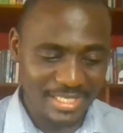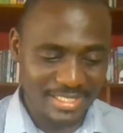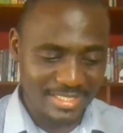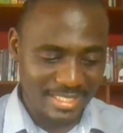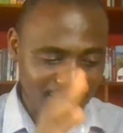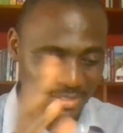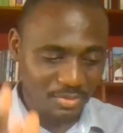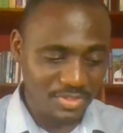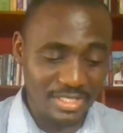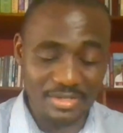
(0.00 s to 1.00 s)
had said an
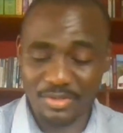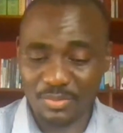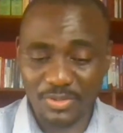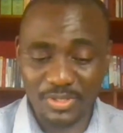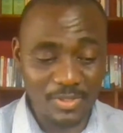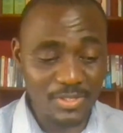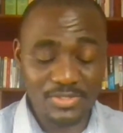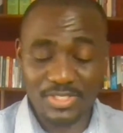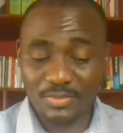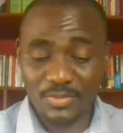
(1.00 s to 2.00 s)
ordinary boy
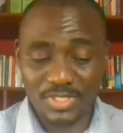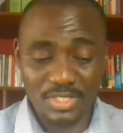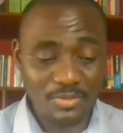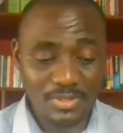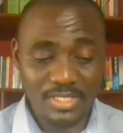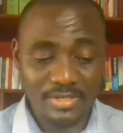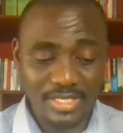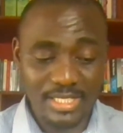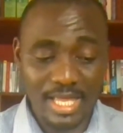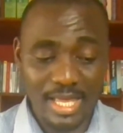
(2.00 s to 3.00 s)
because it was an
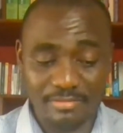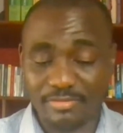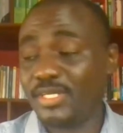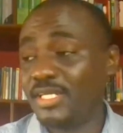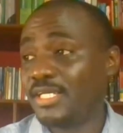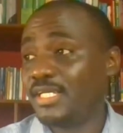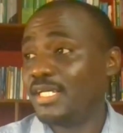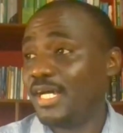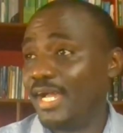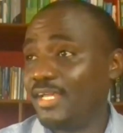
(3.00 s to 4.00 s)
ordinary life.
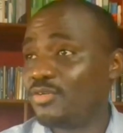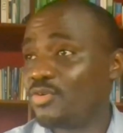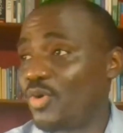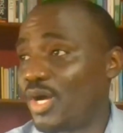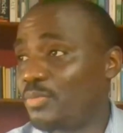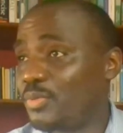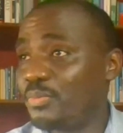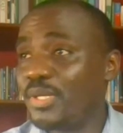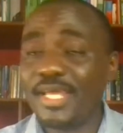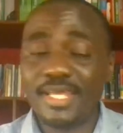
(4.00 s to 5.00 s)
I grew
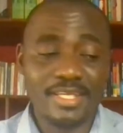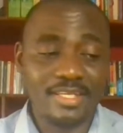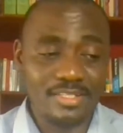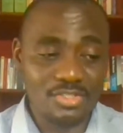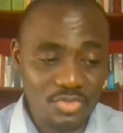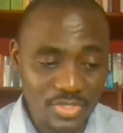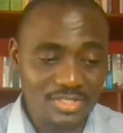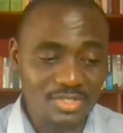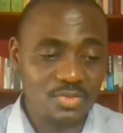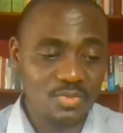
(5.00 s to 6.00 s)
up playing in the
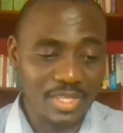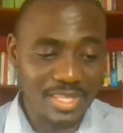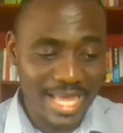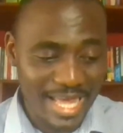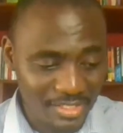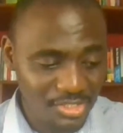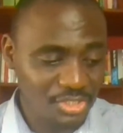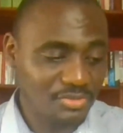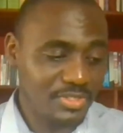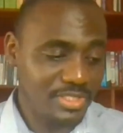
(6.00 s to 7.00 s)
streets with other
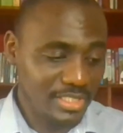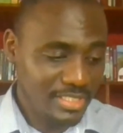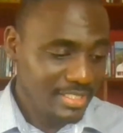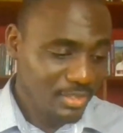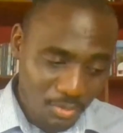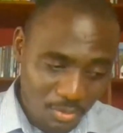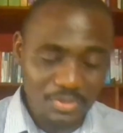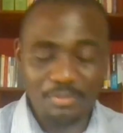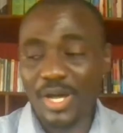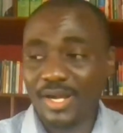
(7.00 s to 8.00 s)
children. All
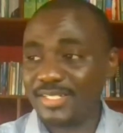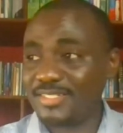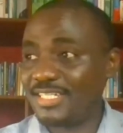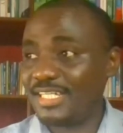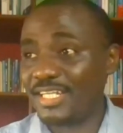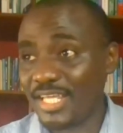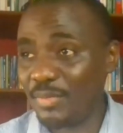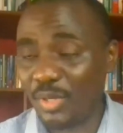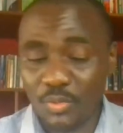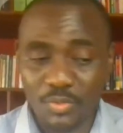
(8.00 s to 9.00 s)
the parents in the
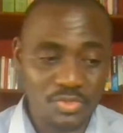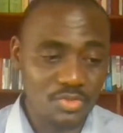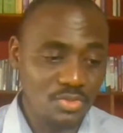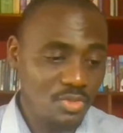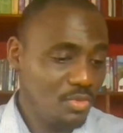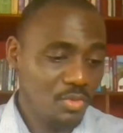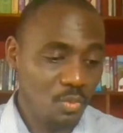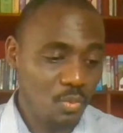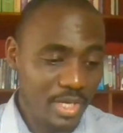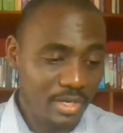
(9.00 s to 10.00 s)
neighborhoods
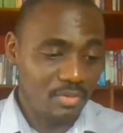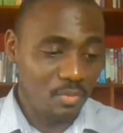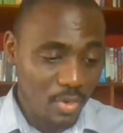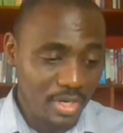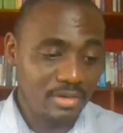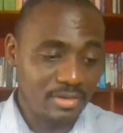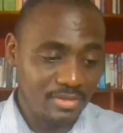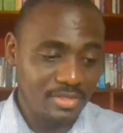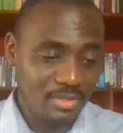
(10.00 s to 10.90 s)
were